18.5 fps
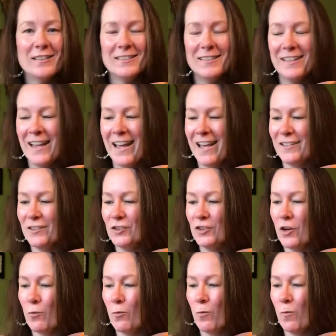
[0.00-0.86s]
Again,
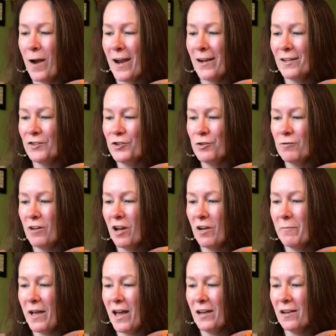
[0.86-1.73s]
so right as you
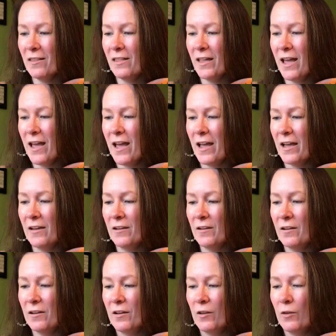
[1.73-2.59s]
come out of that,
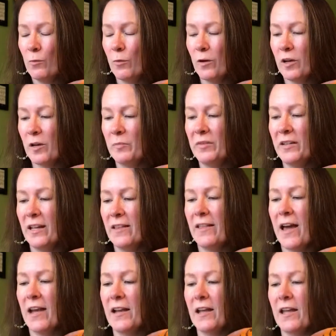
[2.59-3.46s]
We're gonna play
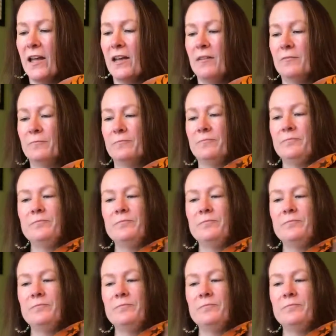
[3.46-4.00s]
that again.